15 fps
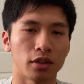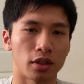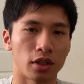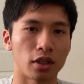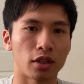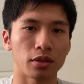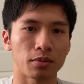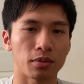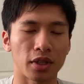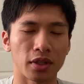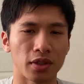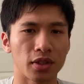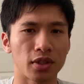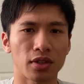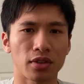Uh, and
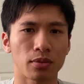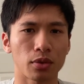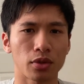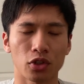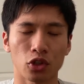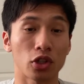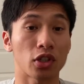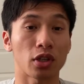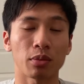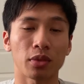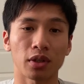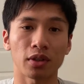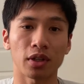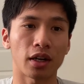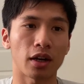this was just
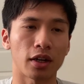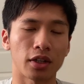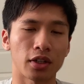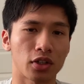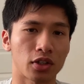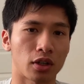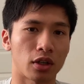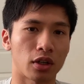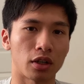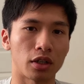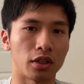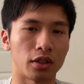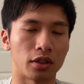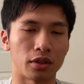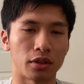something that I saw
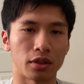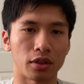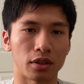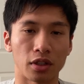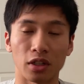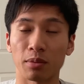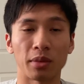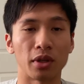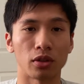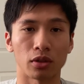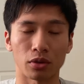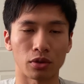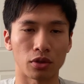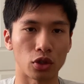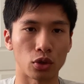in an email
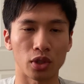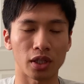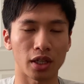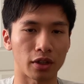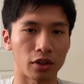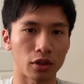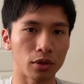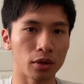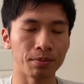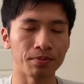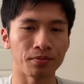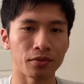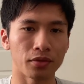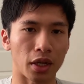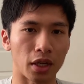newsletter.
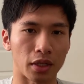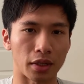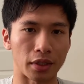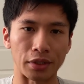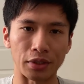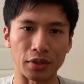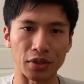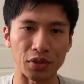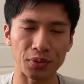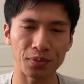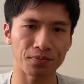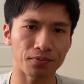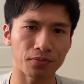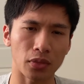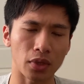And
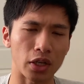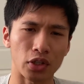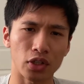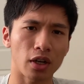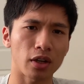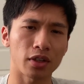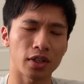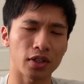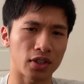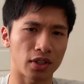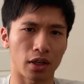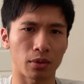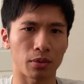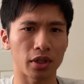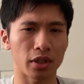I saw this and
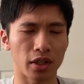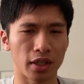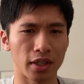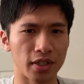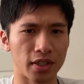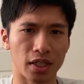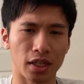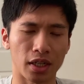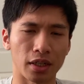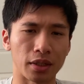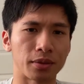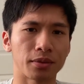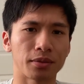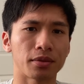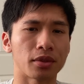I realized that
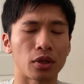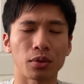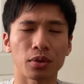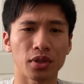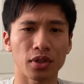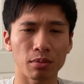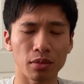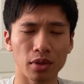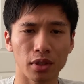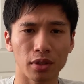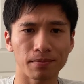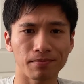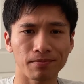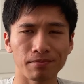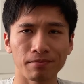there was
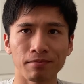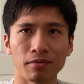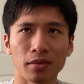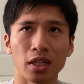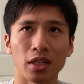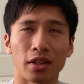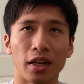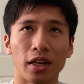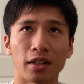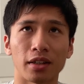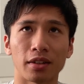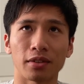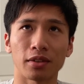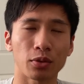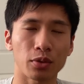something
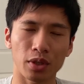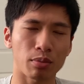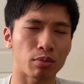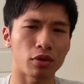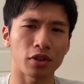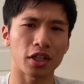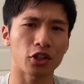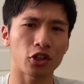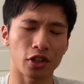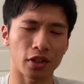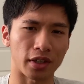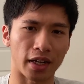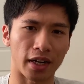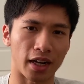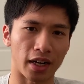that there was a prediction
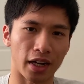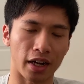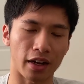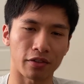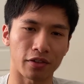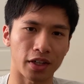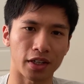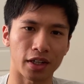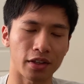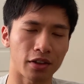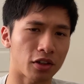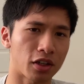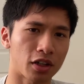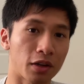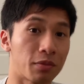that I have. And I
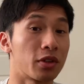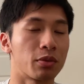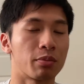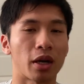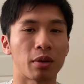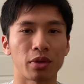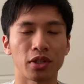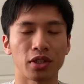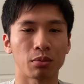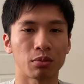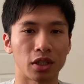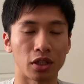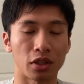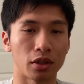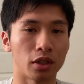thought it might be
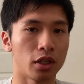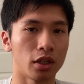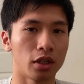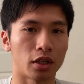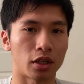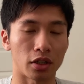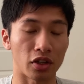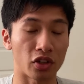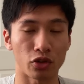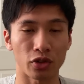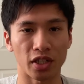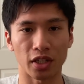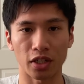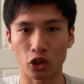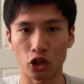something uh,
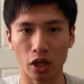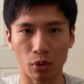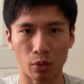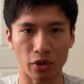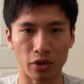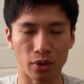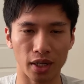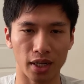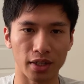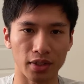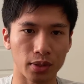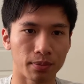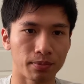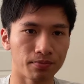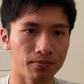interesting to share with you guys.